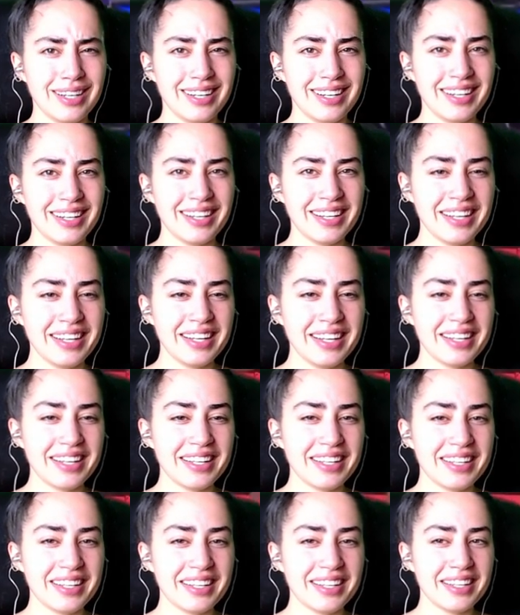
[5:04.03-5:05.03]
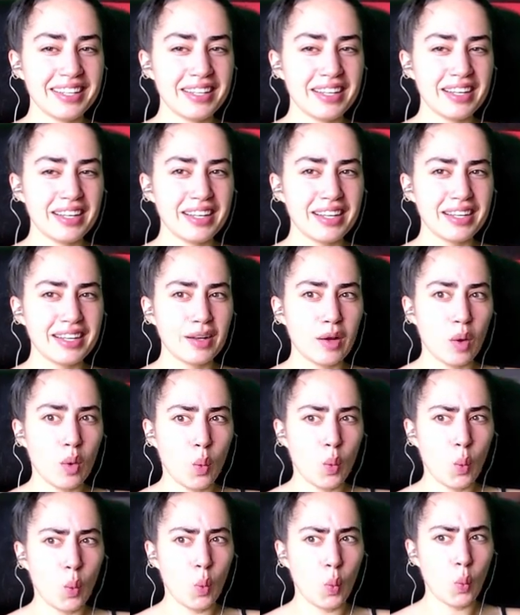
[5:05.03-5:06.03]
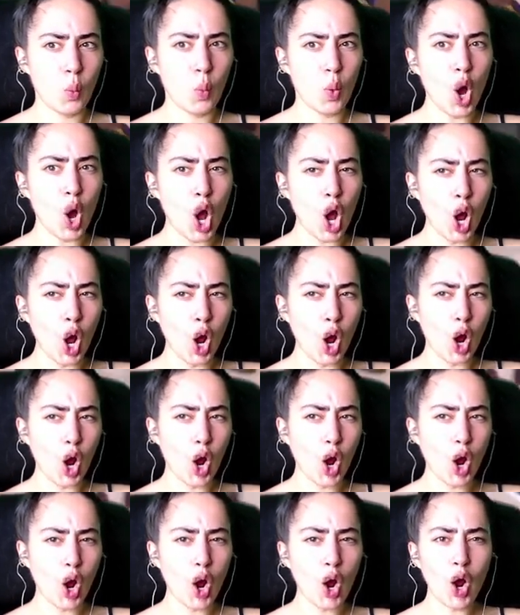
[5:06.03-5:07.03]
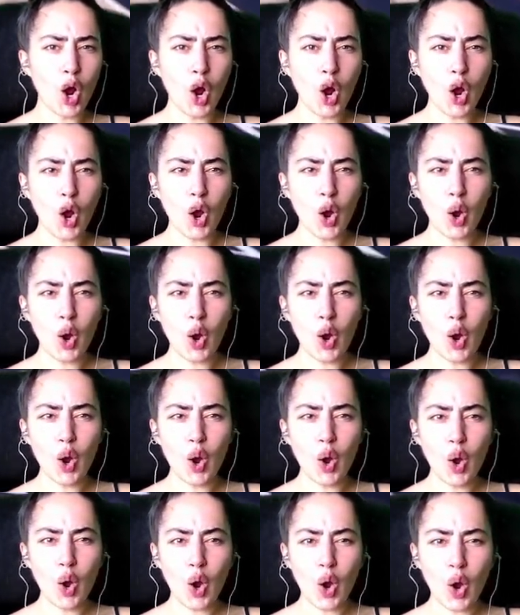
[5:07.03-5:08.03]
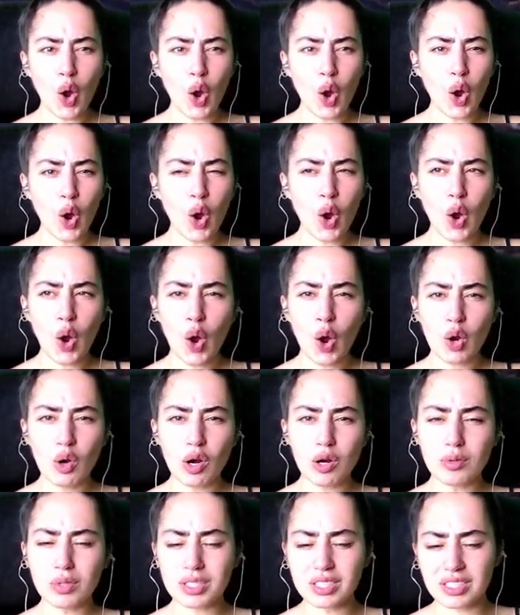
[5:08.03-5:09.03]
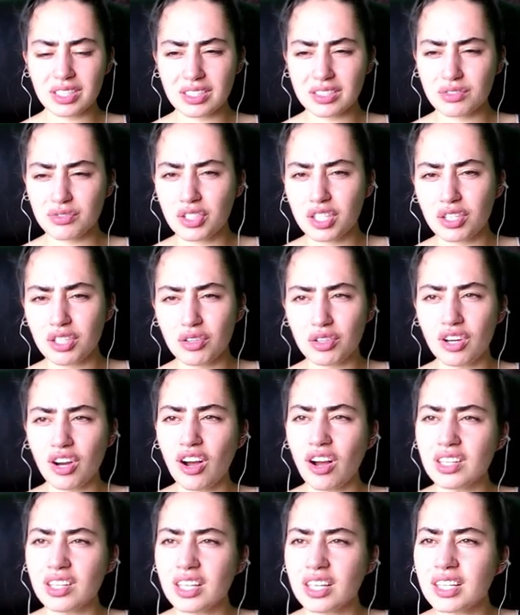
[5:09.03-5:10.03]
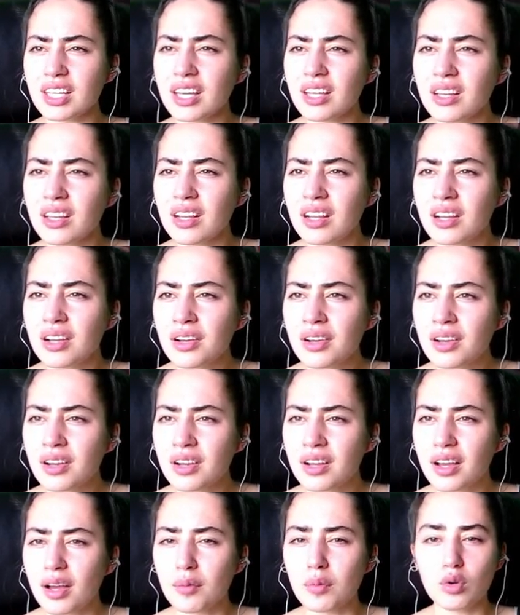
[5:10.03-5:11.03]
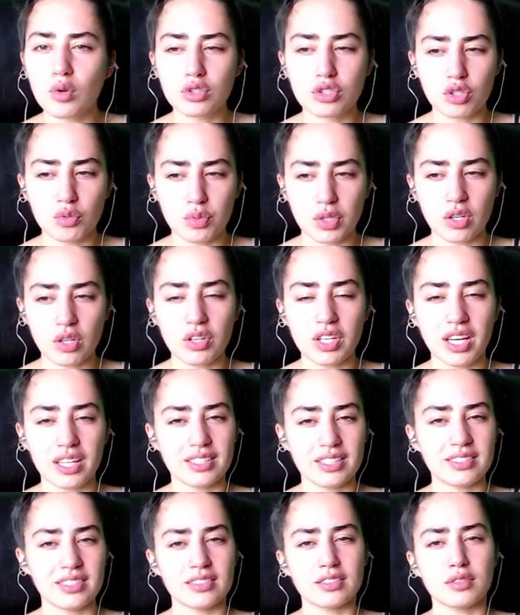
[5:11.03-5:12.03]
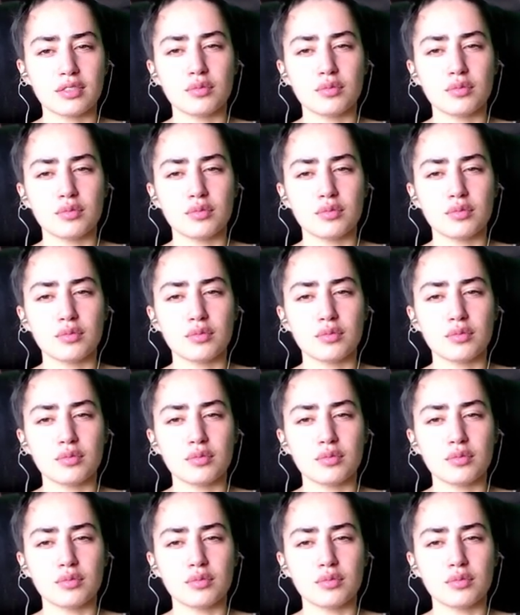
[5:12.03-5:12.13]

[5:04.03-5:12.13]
the shove. Quick fouls here. Uh-oh. Oh, oh I'm surprised he is not throwing. was this video calling Emotional break. Oh yeah, this is